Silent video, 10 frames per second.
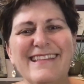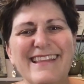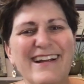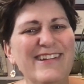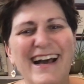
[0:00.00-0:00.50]

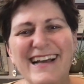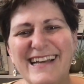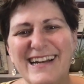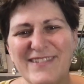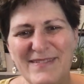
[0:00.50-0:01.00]
They're not
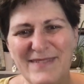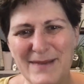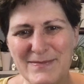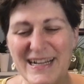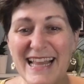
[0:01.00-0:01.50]
going to
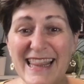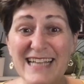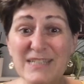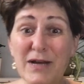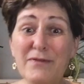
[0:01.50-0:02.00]
remember.
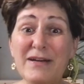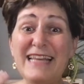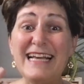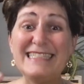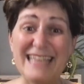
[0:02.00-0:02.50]
That's why when
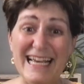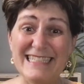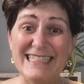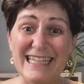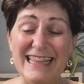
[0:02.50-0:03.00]
they say
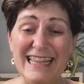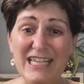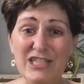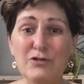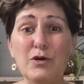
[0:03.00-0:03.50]
silly
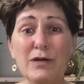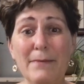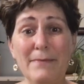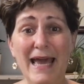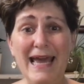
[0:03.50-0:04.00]
things, you don't get
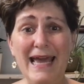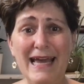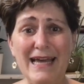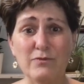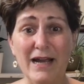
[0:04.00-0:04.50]

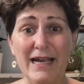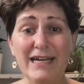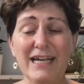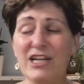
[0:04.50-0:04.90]
mad, right?